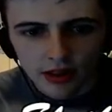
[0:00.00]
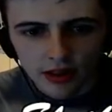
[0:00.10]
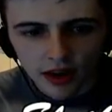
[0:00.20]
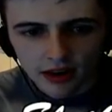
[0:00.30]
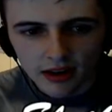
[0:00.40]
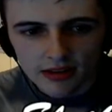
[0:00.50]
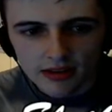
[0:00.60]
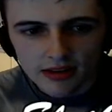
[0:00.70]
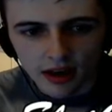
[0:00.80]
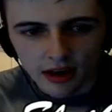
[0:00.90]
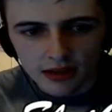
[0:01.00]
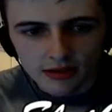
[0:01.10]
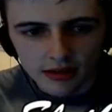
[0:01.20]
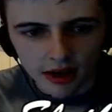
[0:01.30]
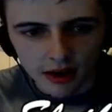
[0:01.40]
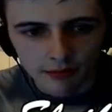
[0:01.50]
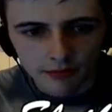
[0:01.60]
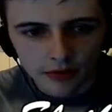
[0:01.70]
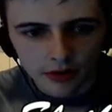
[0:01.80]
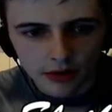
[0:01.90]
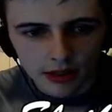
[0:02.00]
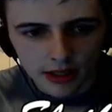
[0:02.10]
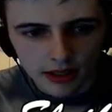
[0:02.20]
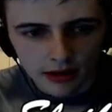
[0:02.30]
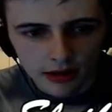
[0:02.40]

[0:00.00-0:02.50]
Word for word: That kinda sucks. Um, you gonna die?